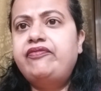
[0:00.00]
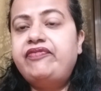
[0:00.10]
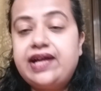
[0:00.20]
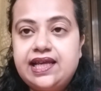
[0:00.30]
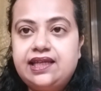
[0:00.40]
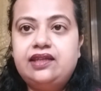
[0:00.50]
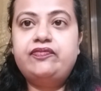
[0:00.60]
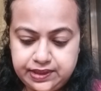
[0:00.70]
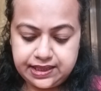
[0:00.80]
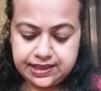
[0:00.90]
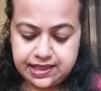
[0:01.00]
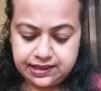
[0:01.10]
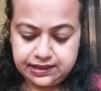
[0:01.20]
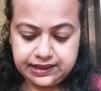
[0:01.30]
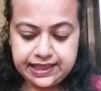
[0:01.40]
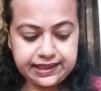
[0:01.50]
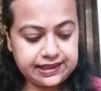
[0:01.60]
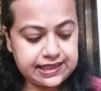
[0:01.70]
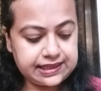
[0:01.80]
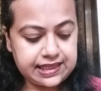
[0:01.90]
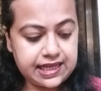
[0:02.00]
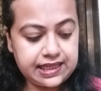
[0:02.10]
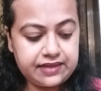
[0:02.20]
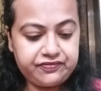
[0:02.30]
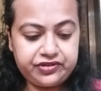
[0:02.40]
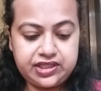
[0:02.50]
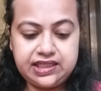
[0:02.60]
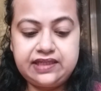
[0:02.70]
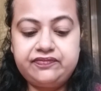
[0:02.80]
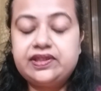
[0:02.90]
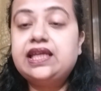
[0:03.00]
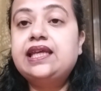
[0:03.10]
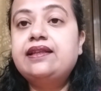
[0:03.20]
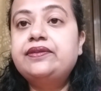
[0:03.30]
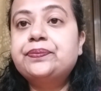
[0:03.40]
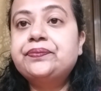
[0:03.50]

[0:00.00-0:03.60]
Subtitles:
fine. These are the things that I have received in